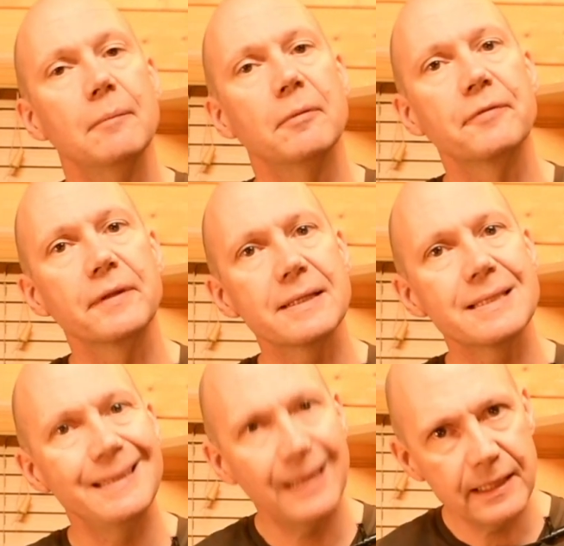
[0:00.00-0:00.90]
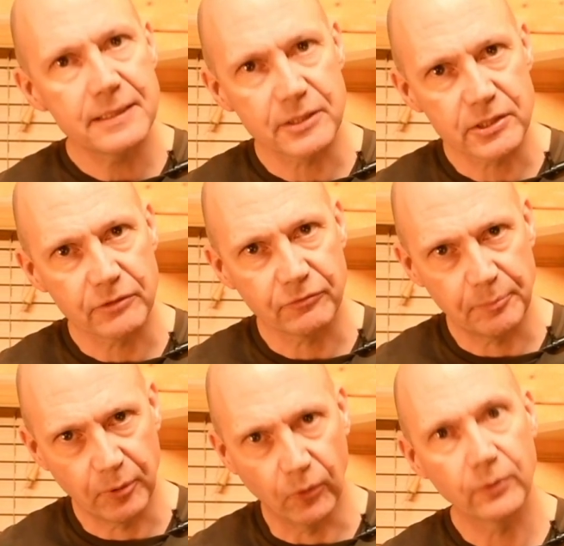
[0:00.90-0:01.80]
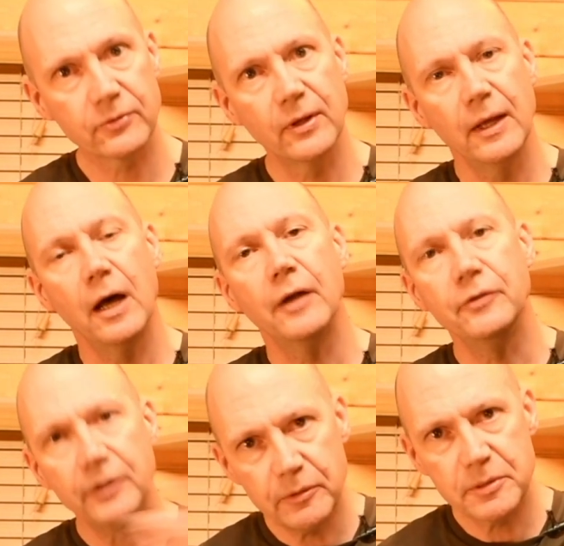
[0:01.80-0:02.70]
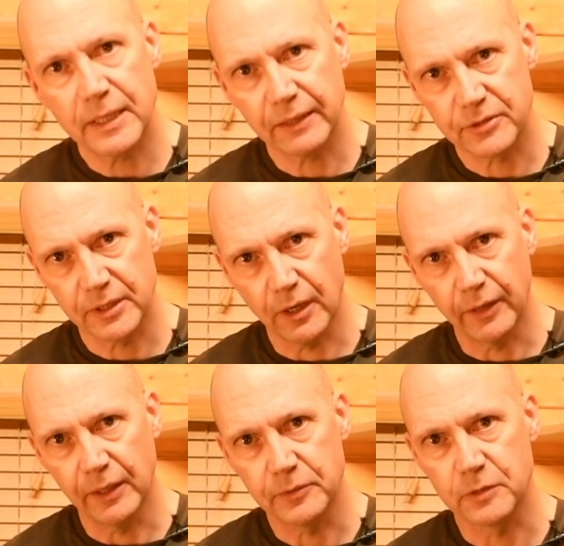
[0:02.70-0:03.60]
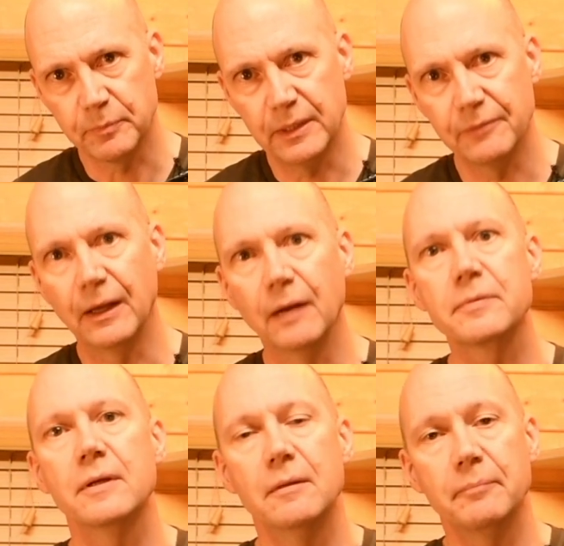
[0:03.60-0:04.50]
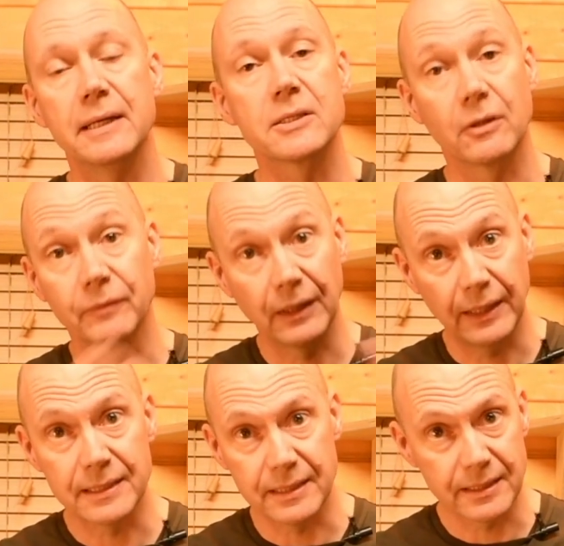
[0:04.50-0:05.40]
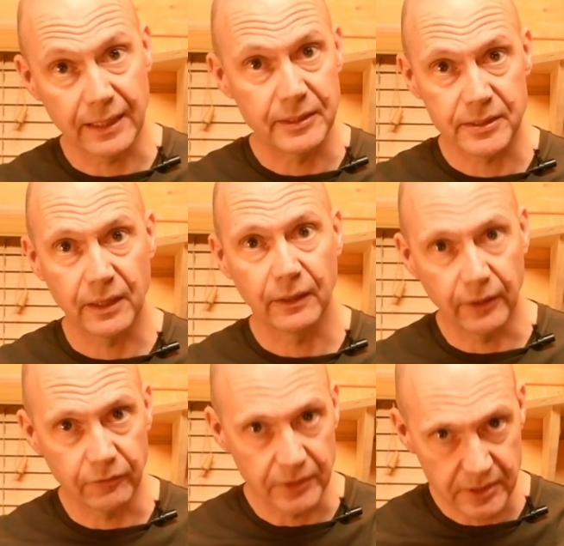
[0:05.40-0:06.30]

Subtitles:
but for this latest report, a new set of scenarios has been developed based on the latest data and